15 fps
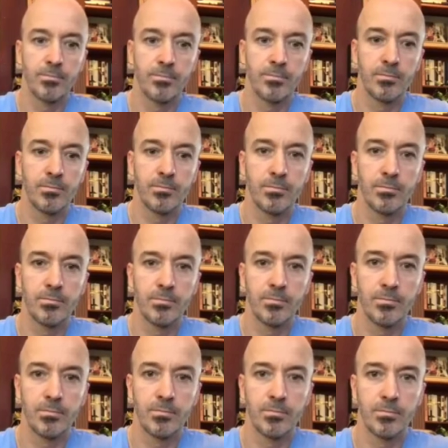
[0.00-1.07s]

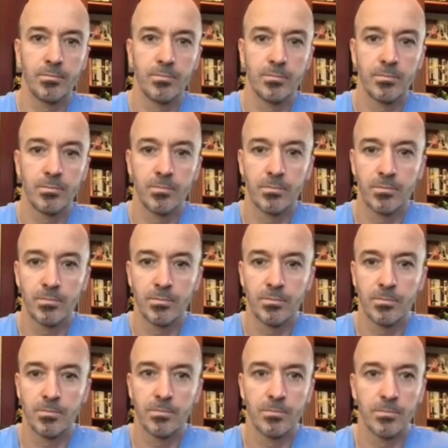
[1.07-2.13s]

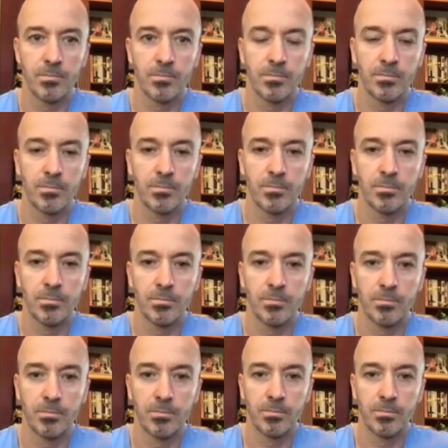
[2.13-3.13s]
No words are spoken by the person on screen.